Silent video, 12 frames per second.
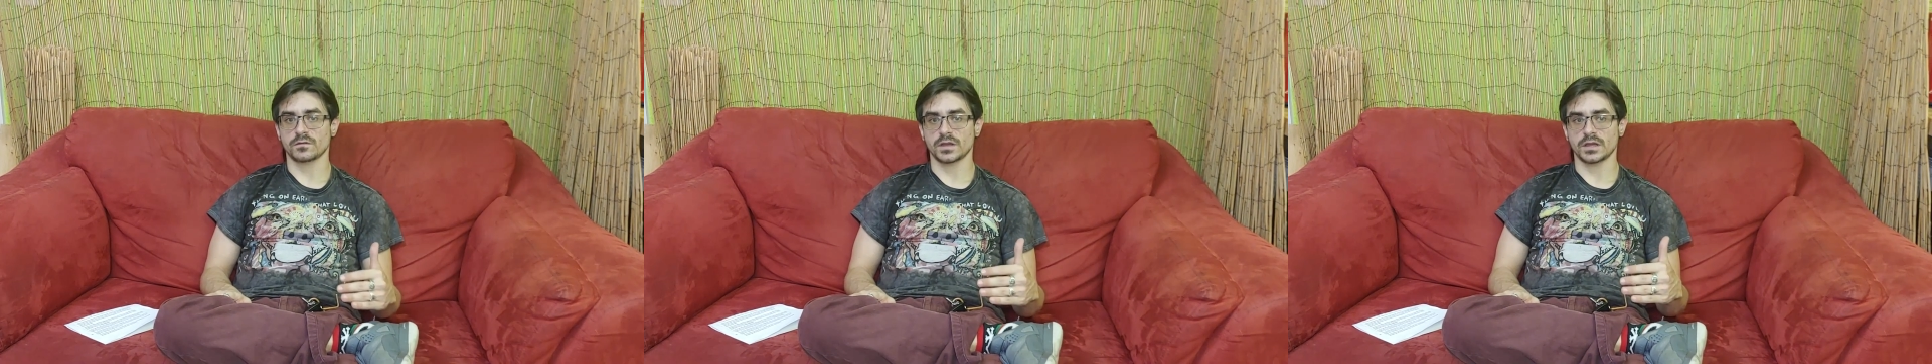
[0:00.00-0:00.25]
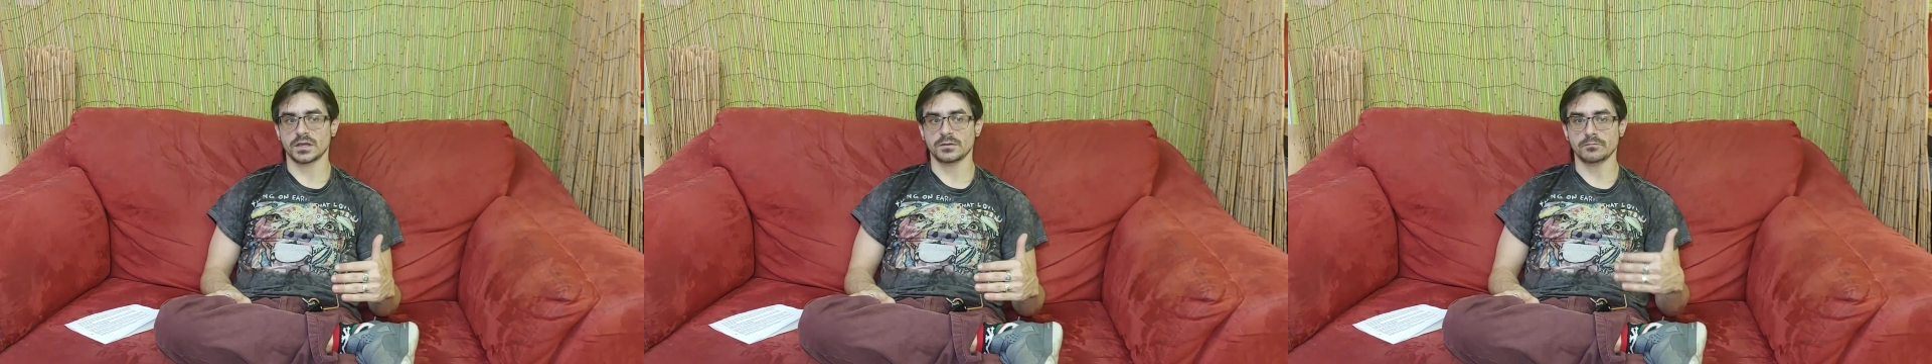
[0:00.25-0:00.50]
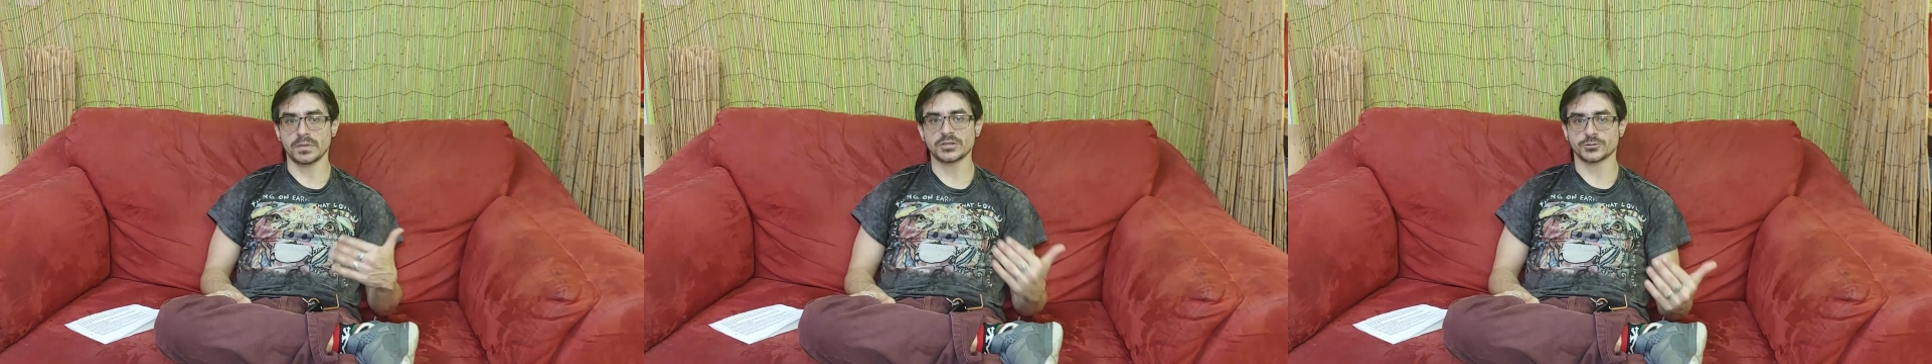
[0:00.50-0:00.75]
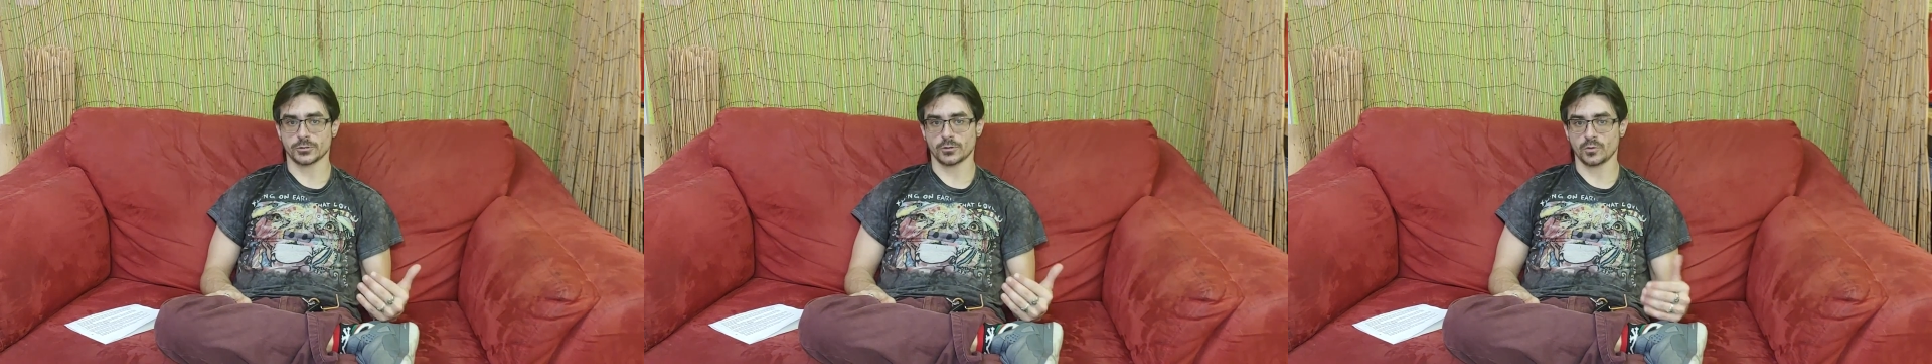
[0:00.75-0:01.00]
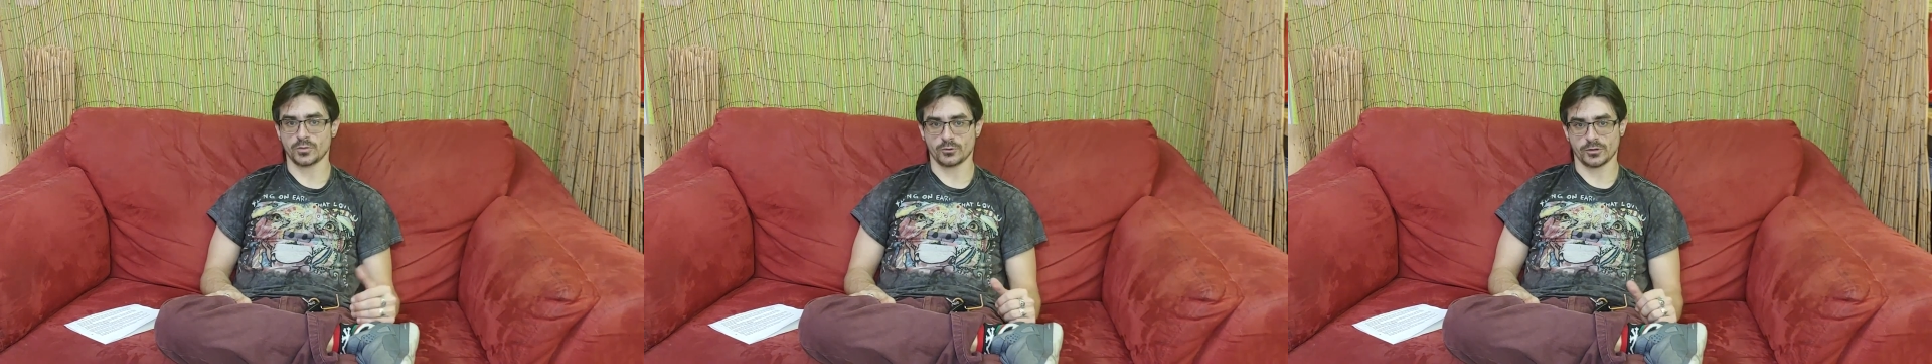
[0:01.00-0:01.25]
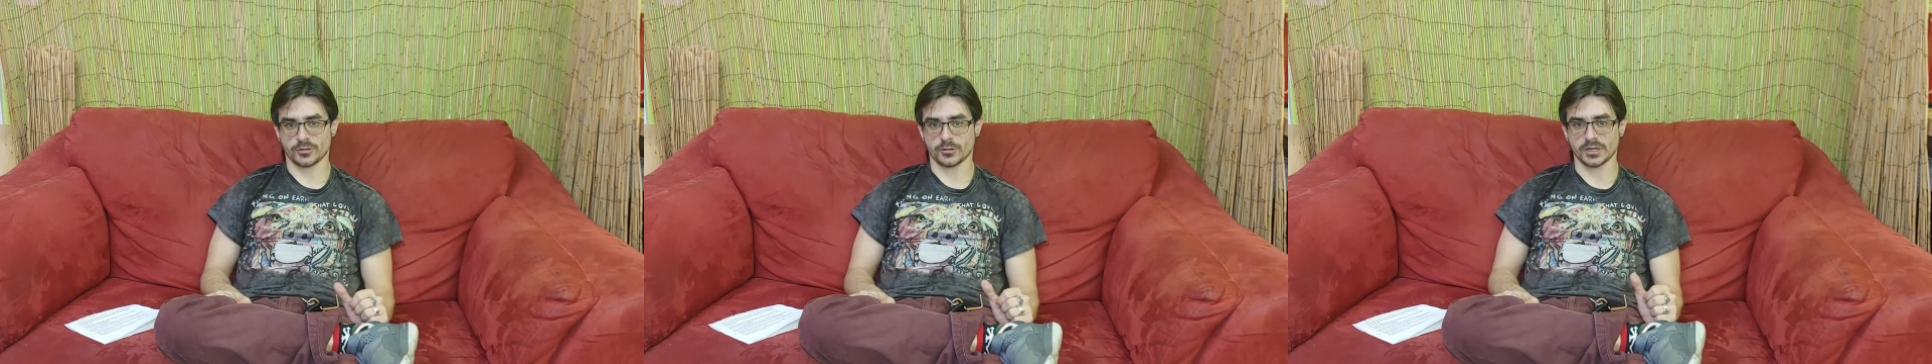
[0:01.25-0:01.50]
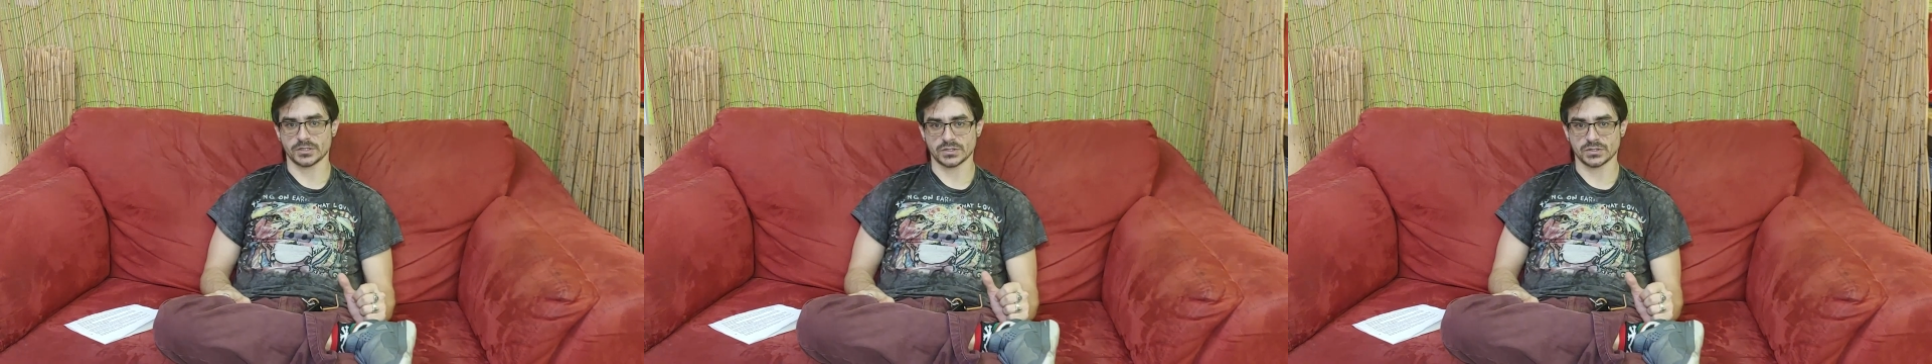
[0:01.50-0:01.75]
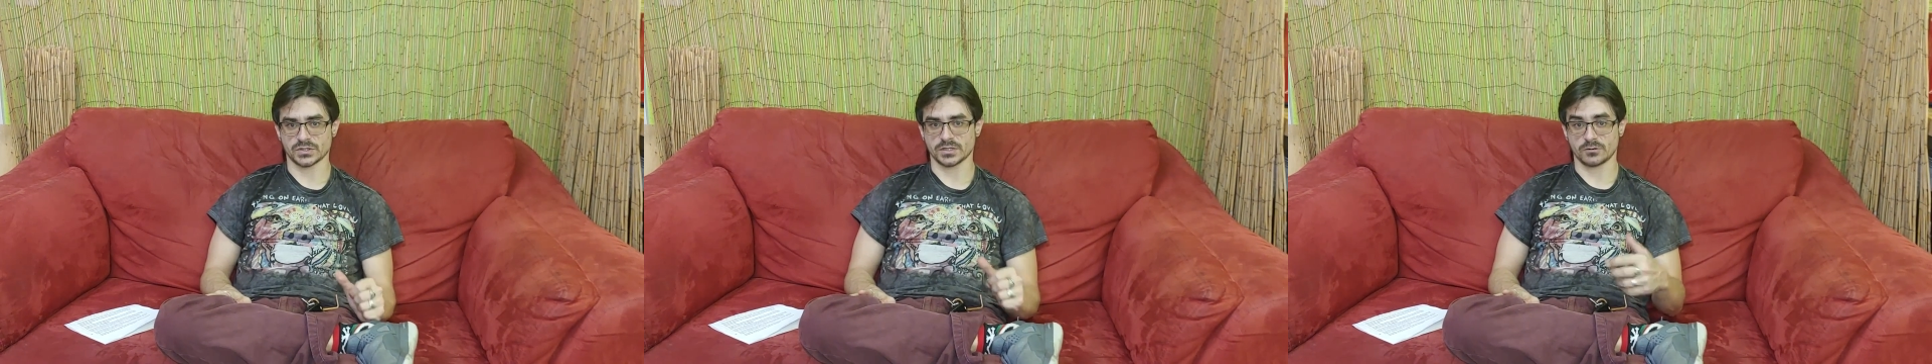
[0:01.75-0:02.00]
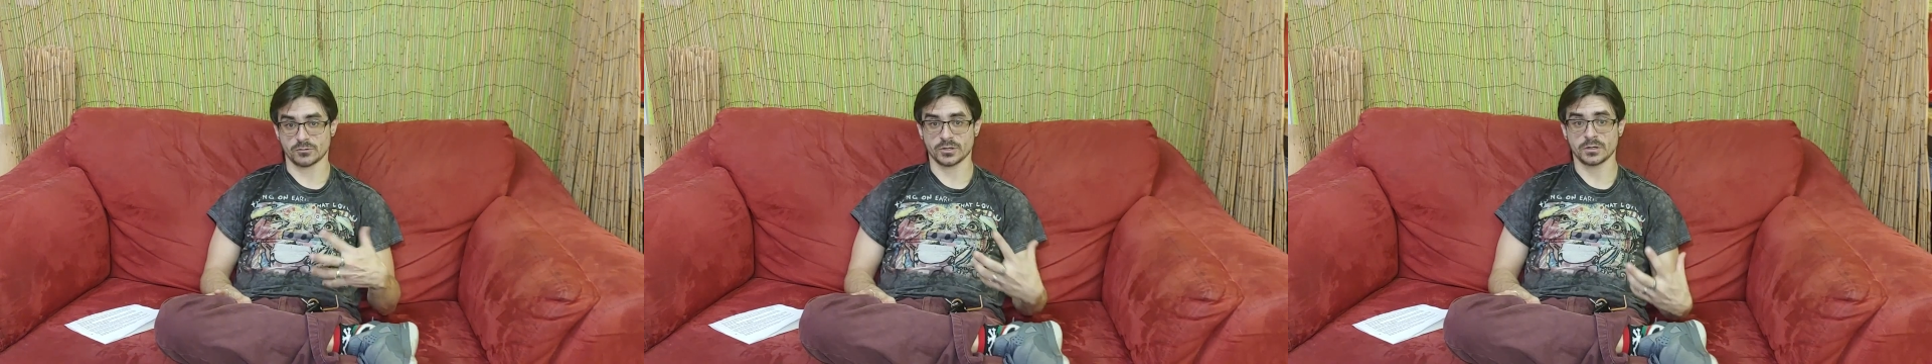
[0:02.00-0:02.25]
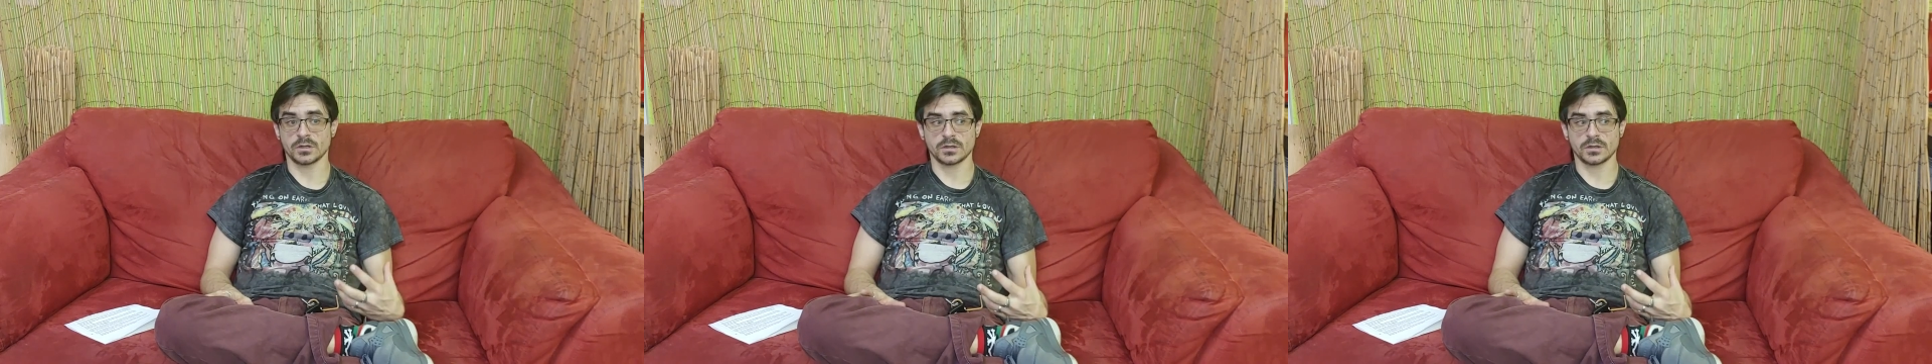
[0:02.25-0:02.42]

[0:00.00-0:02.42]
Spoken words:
a major opioid crisis that we're